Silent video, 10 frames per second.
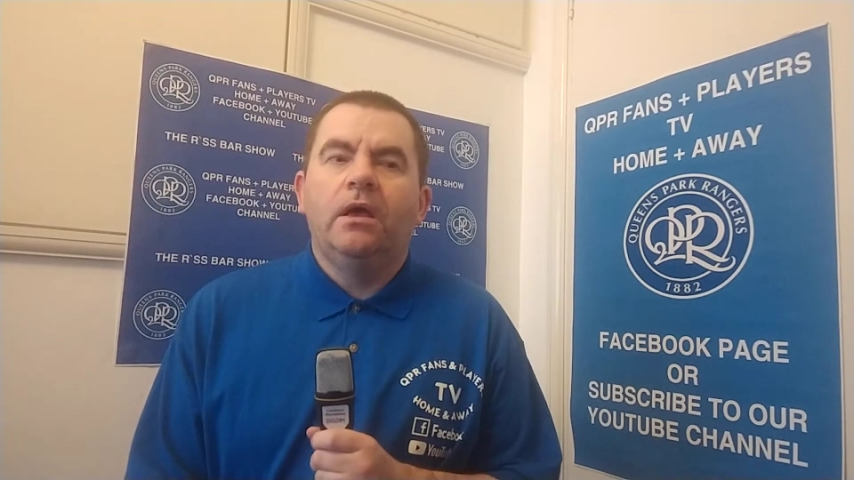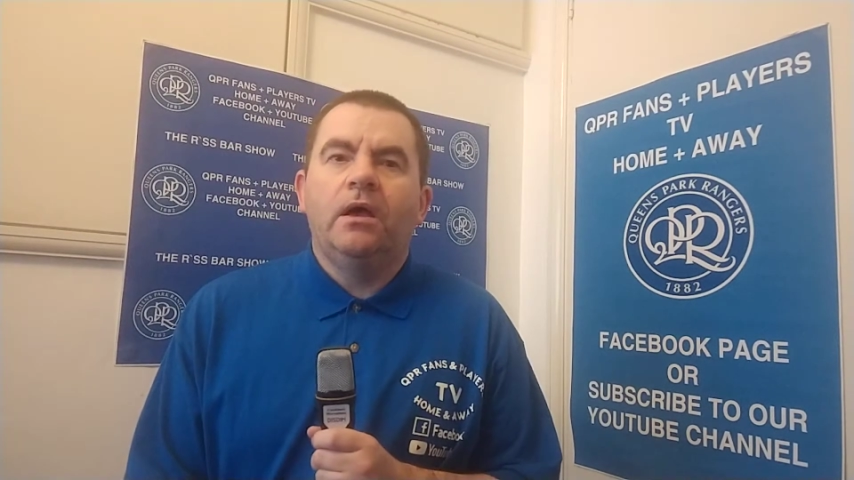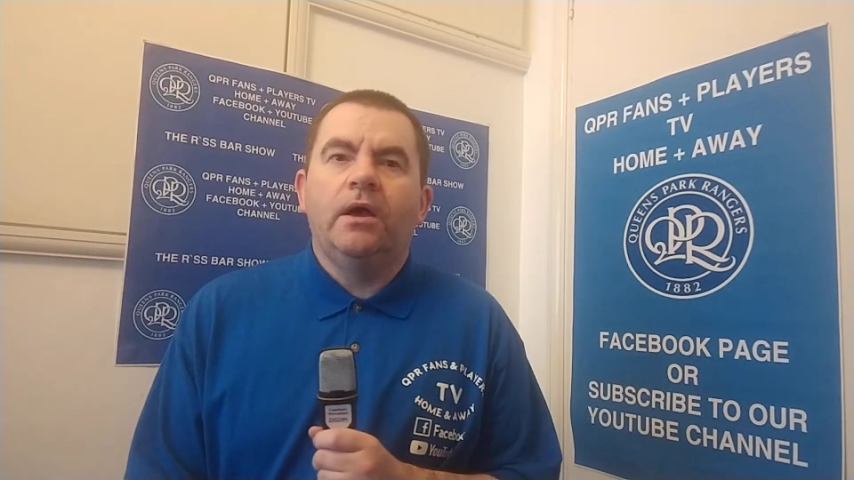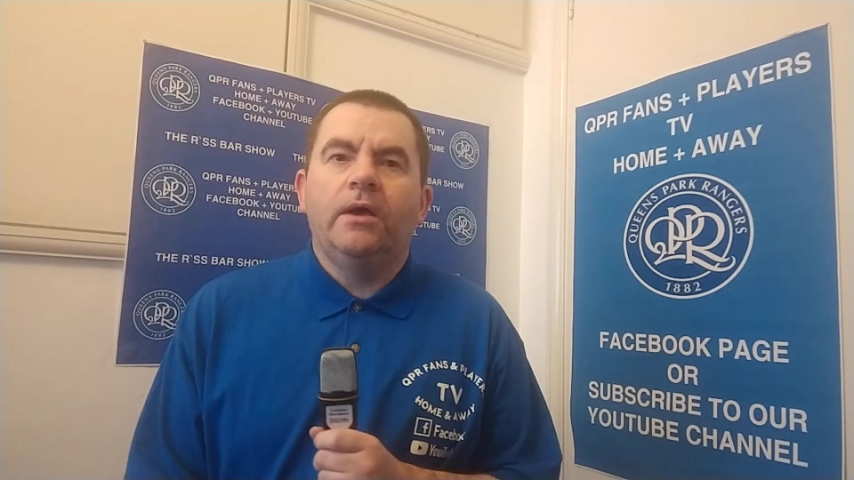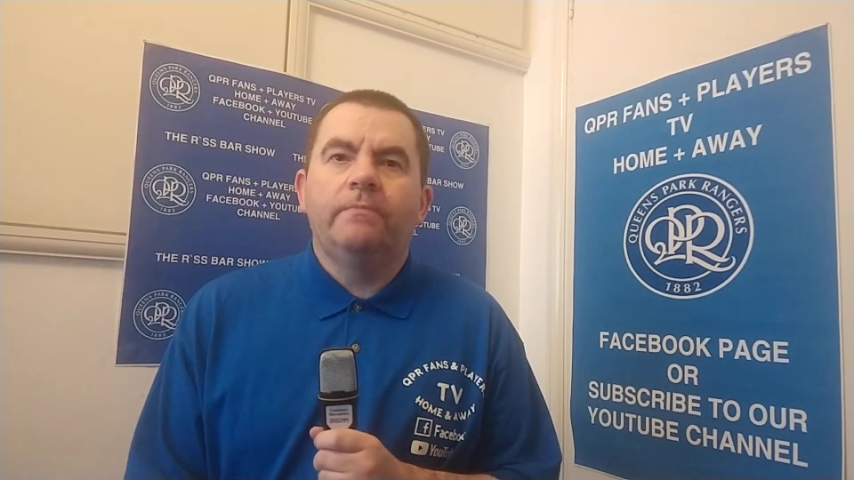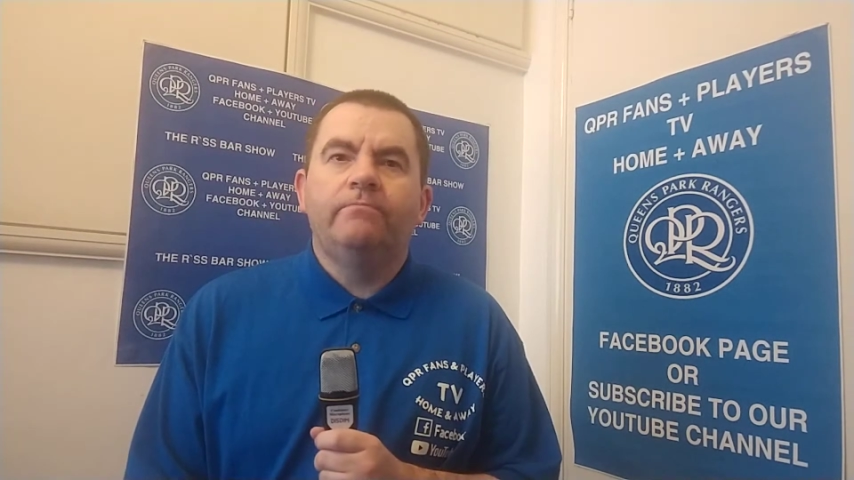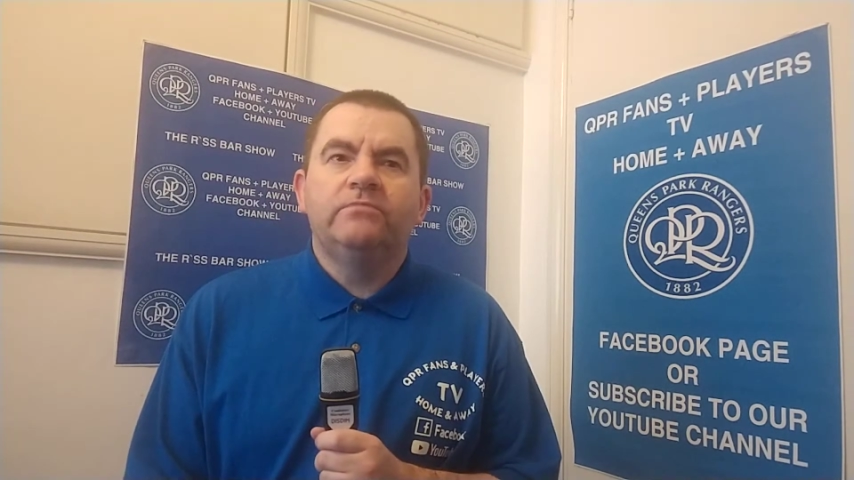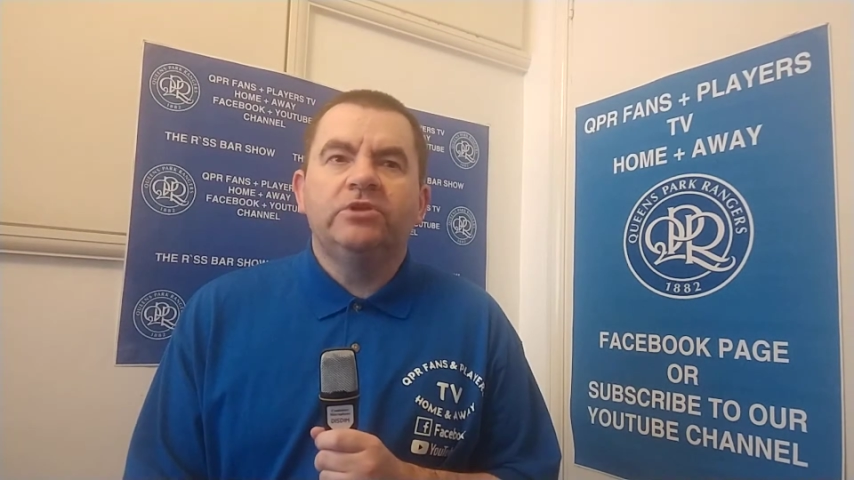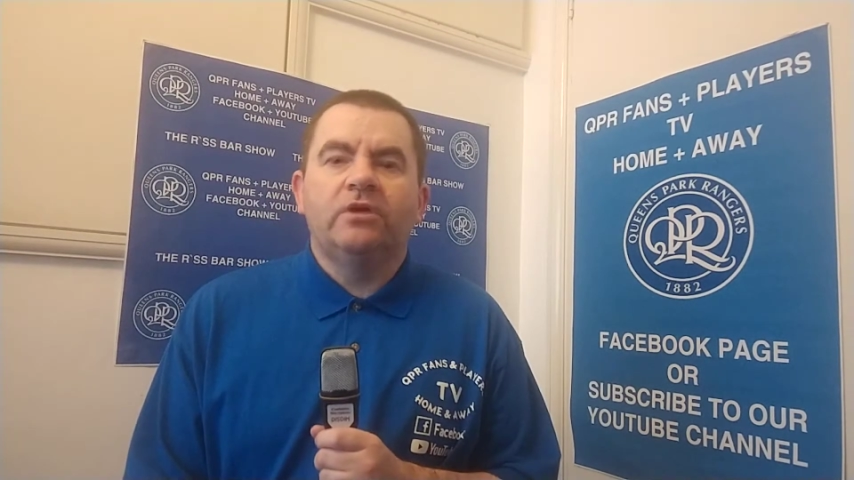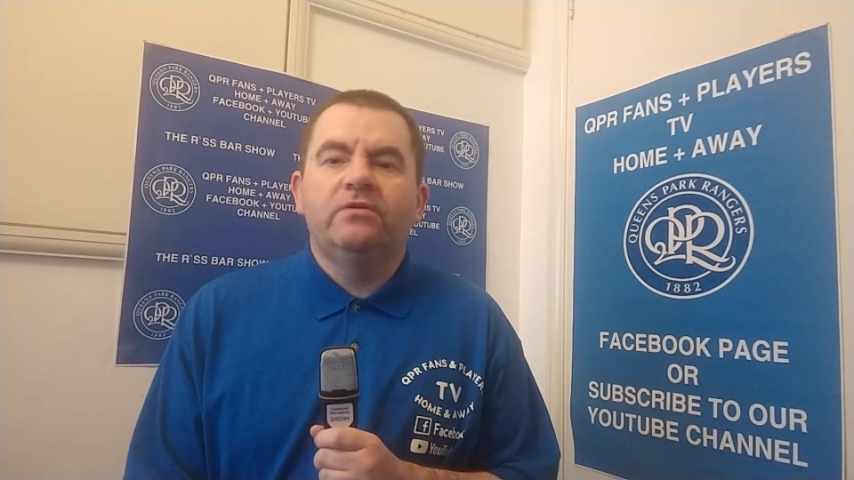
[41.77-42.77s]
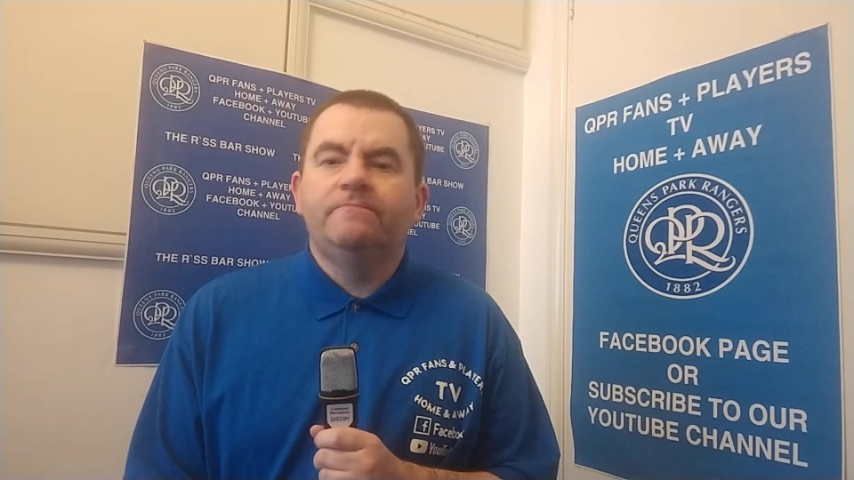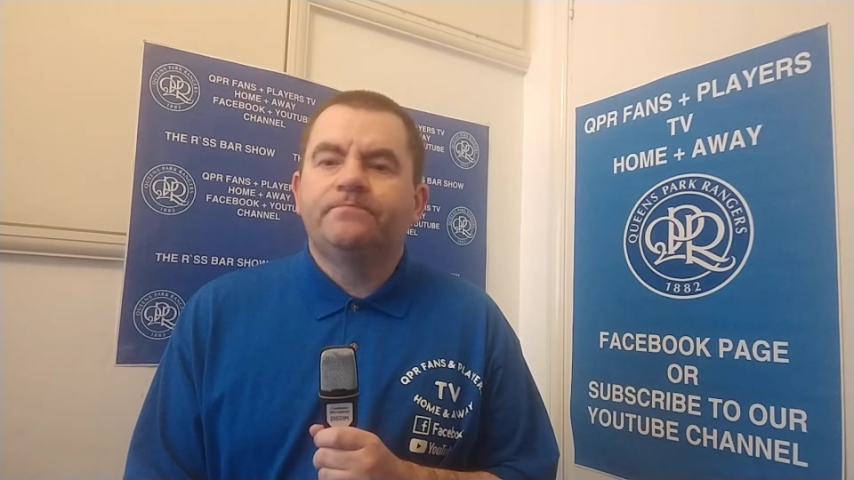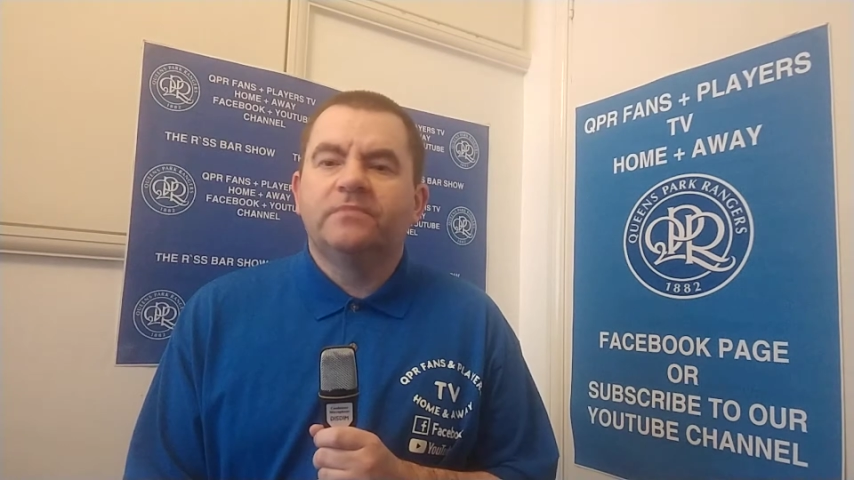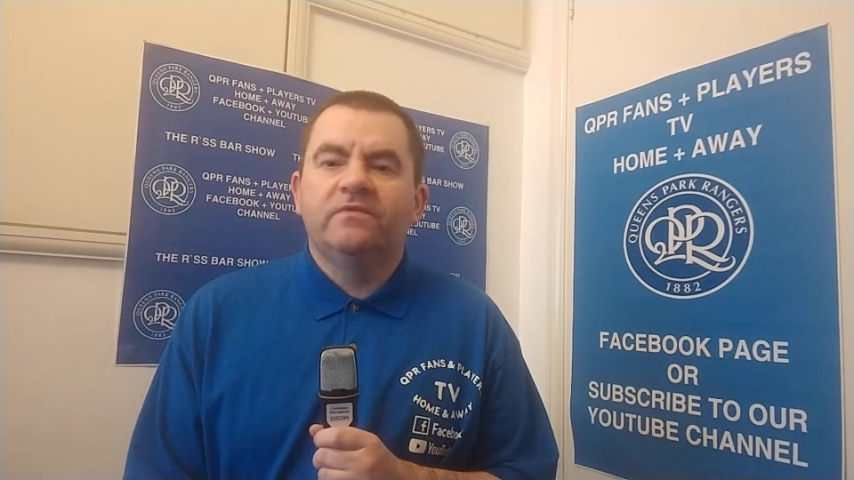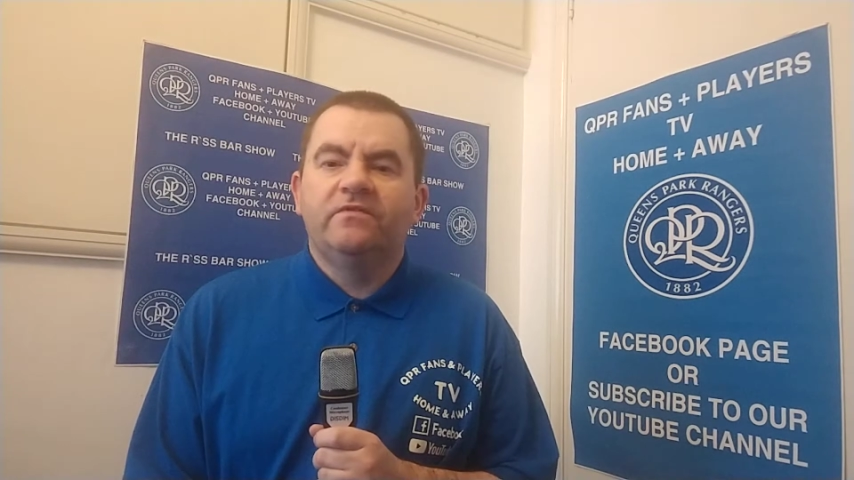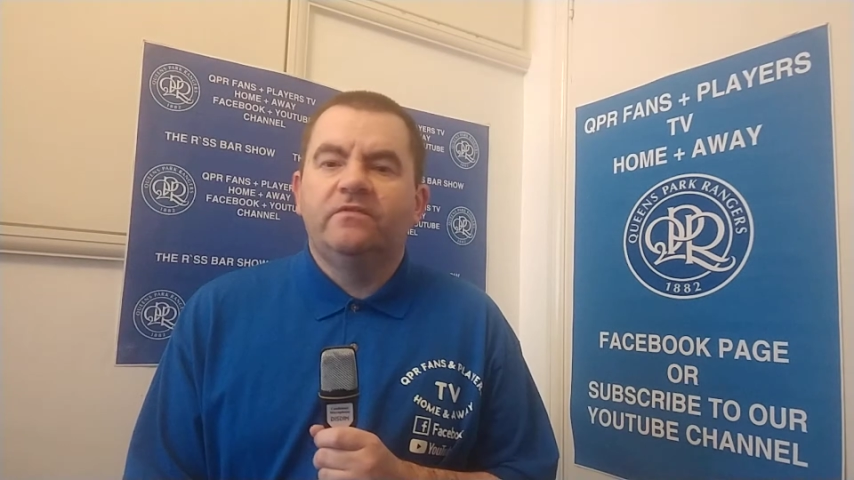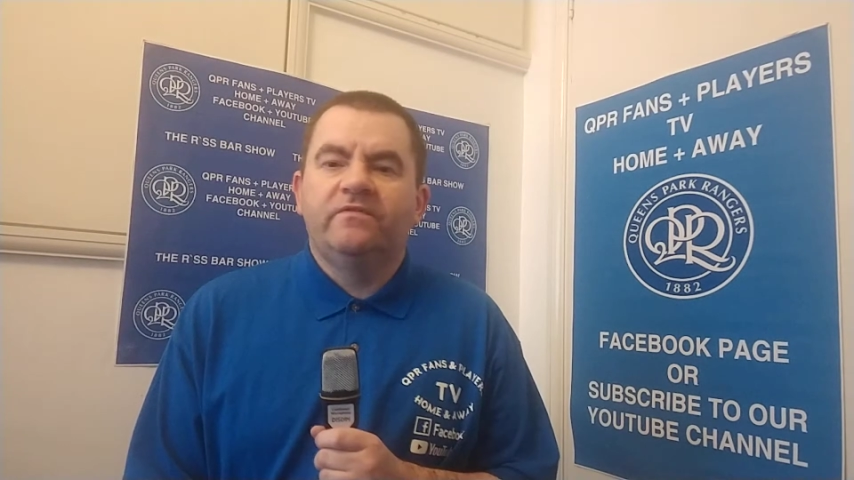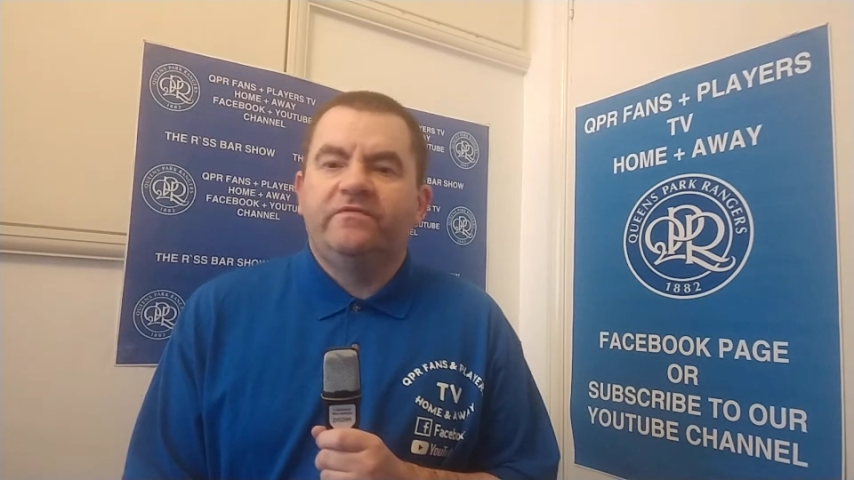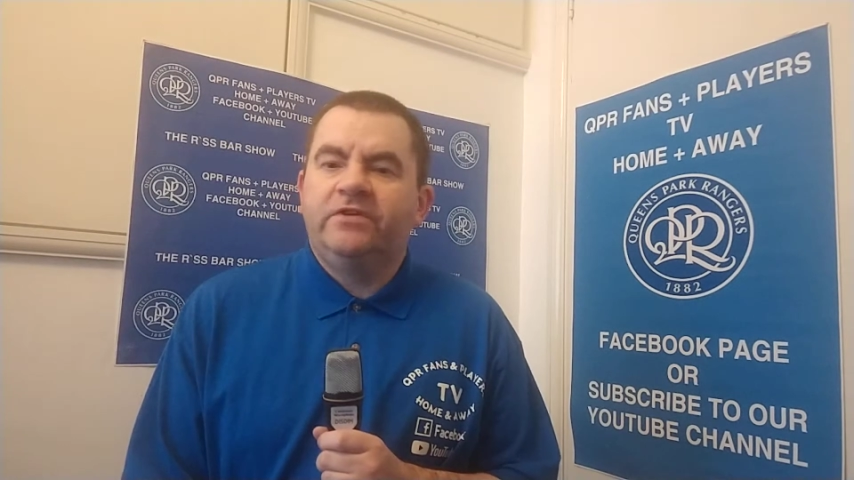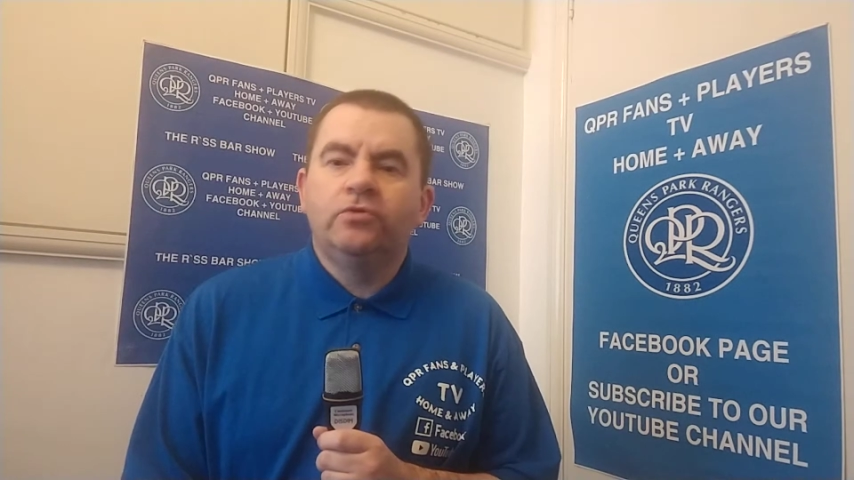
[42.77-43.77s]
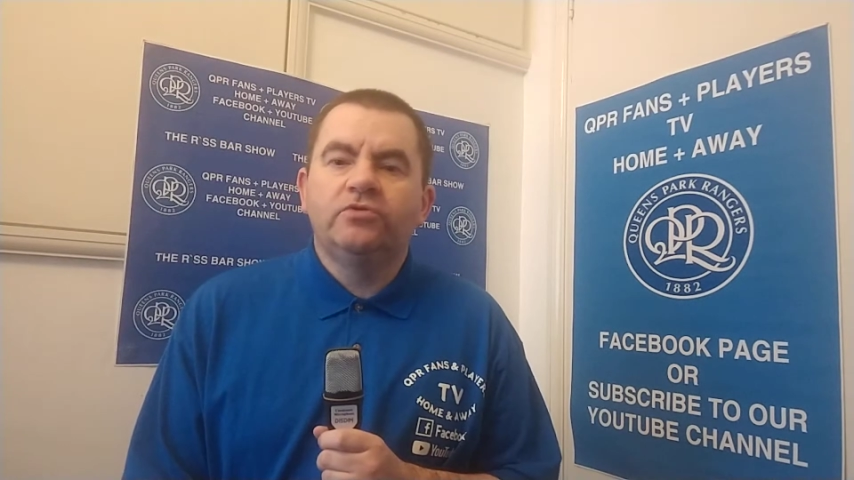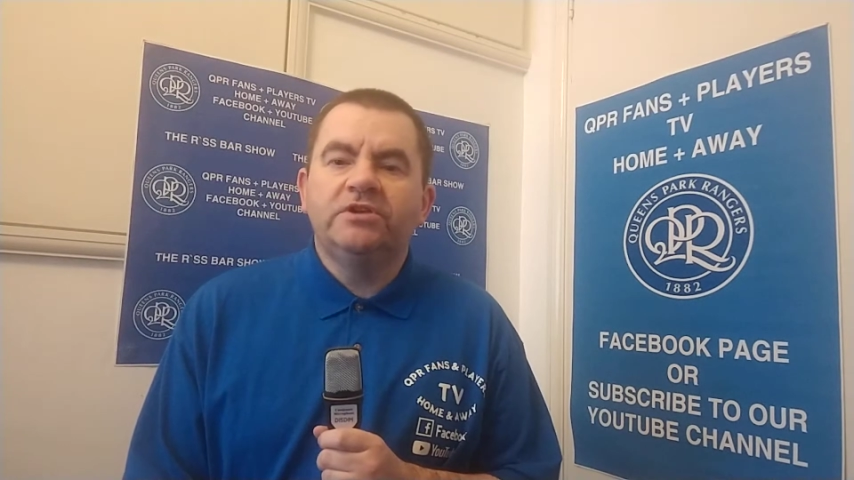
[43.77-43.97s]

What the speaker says: In all